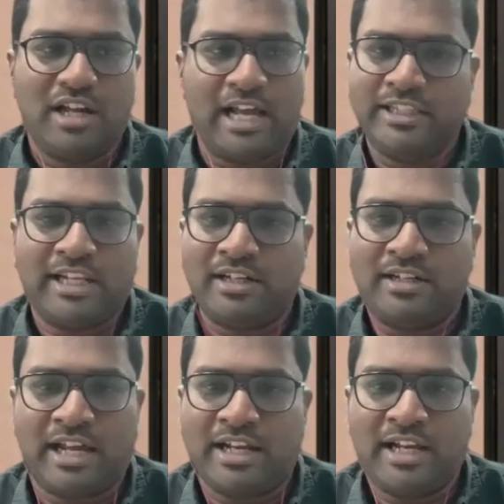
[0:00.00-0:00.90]
and
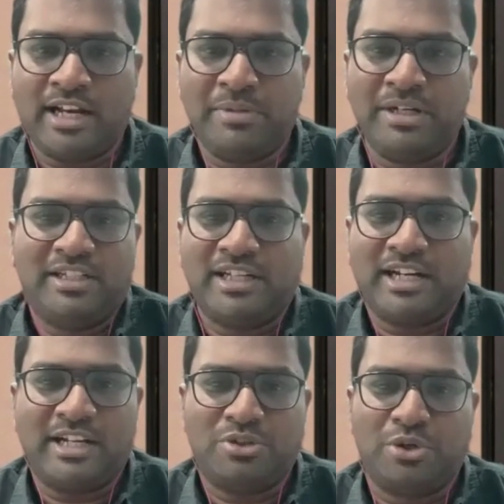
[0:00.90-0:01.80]
then I built it
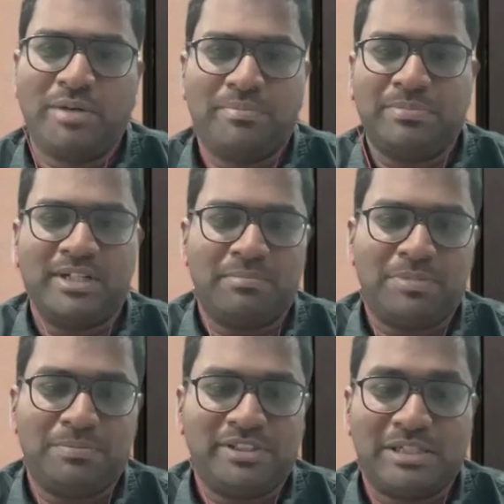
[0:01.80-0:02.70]
and I showed it to people, and
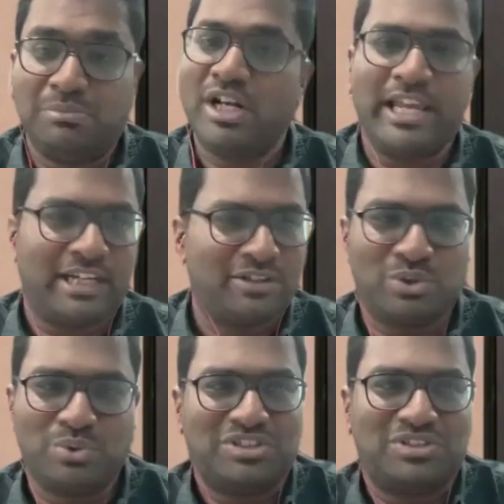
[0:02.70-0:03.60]
people seem to like it.
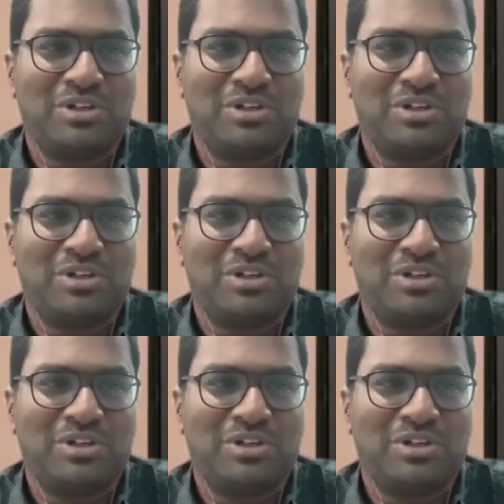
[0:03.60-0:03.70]
So which is